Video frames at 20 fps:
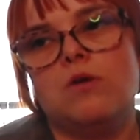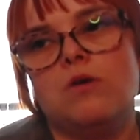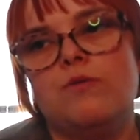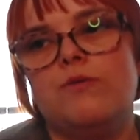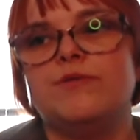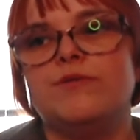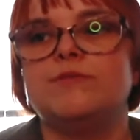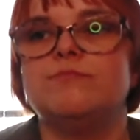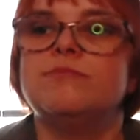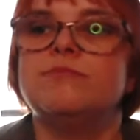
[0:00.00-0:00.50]

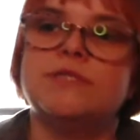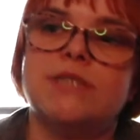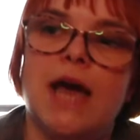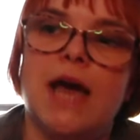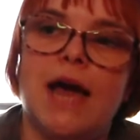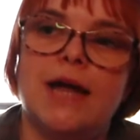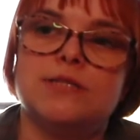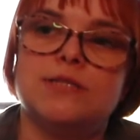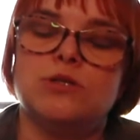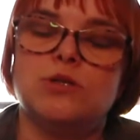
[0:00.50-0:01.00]
with some
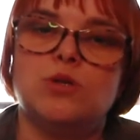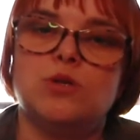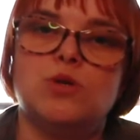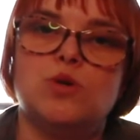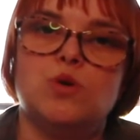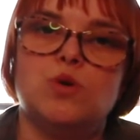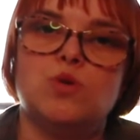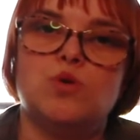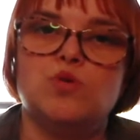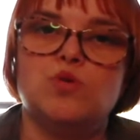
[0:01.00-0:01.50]

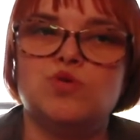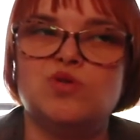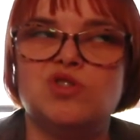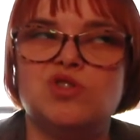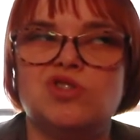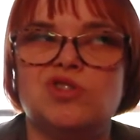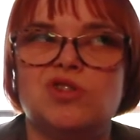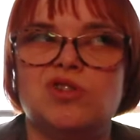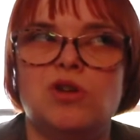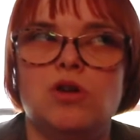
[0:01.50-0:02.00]

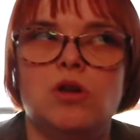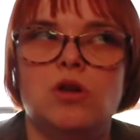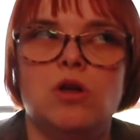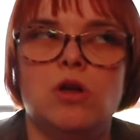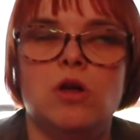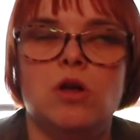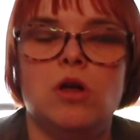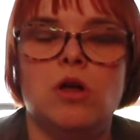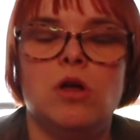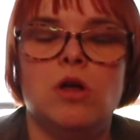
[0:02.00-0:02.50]
sandals,
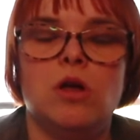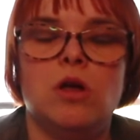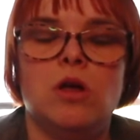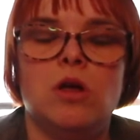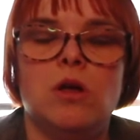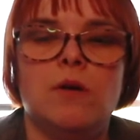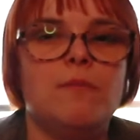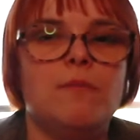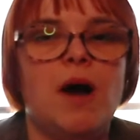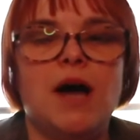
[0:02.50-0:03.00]

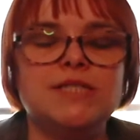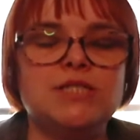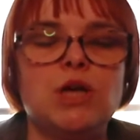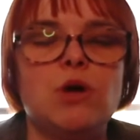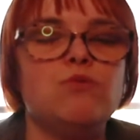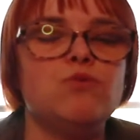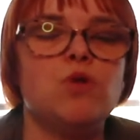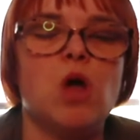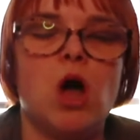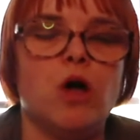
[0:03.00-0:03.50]
but I
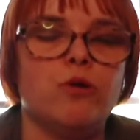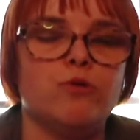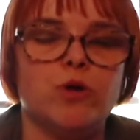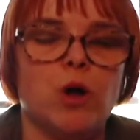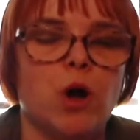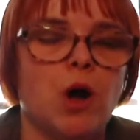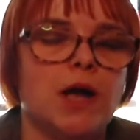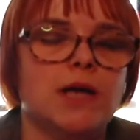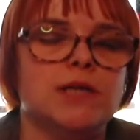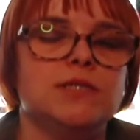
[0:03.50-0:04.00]
don't know,
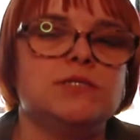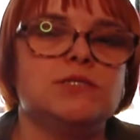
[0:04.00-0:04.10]
guys.